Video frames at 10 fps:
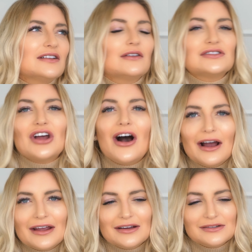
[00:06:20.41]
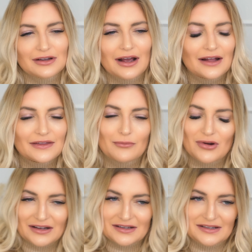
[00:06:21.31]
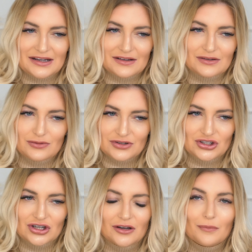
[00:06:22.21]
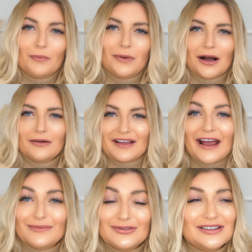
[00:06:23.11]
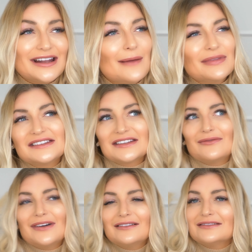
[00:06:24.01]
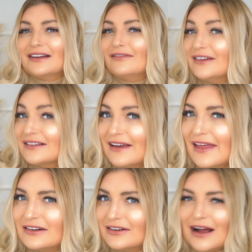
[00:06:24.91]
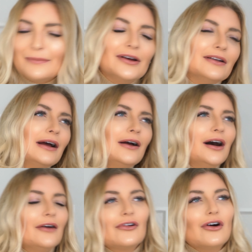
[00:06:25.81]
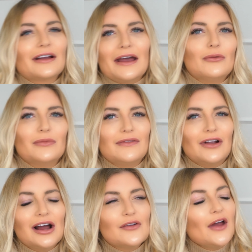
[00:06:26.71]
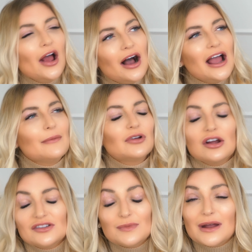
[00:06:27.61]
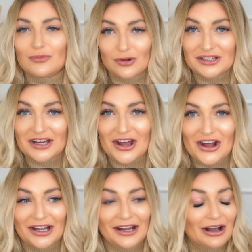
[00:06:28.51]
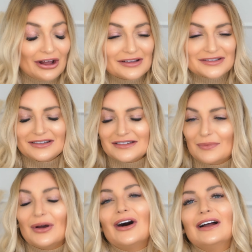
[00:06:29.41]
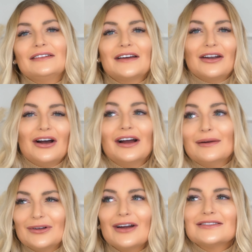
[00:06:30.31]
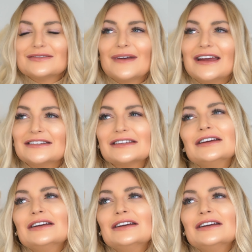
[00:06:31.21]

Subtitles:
Like I was tired, had that pregnancy exhaustion, but I was able to nap. This time around things like that don't happen. I've got to get on with life. I am going to bed pretty early. Like as soon as I put Isla down, I am going to bed.